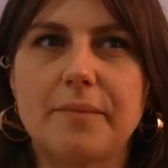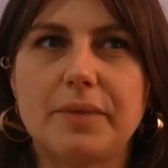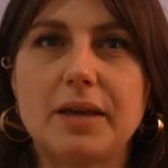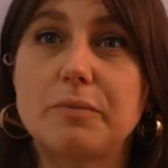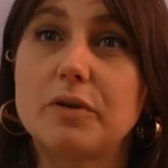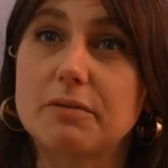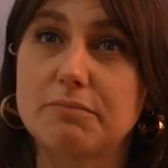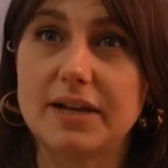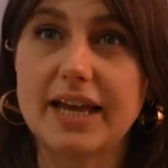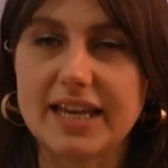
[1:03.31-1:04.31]
being put in
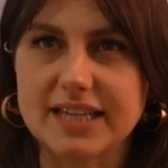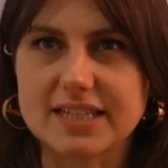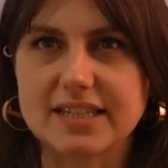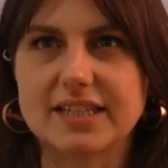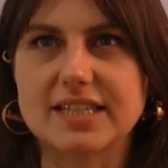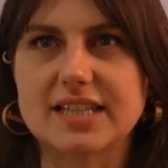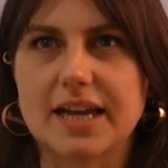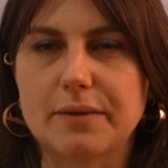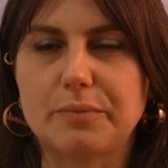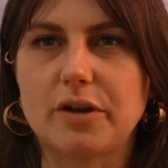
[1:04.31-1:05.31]
place in these
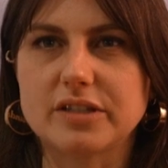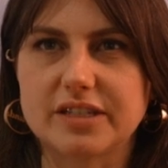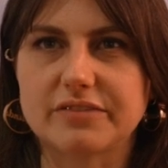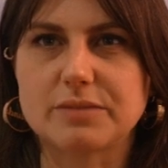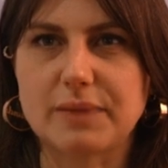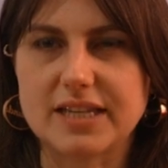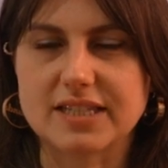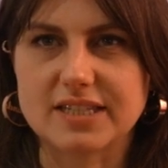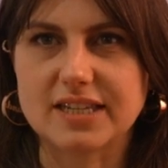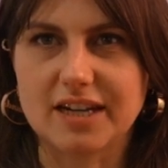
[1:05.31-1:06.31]
like positive
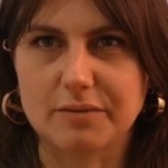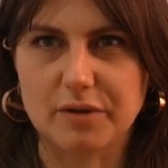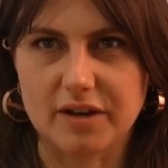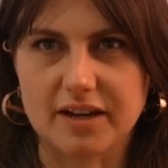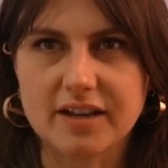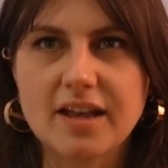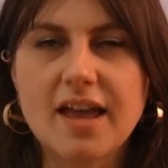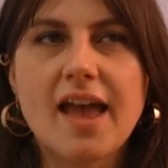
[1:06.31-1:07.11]
spaces here in Berlin.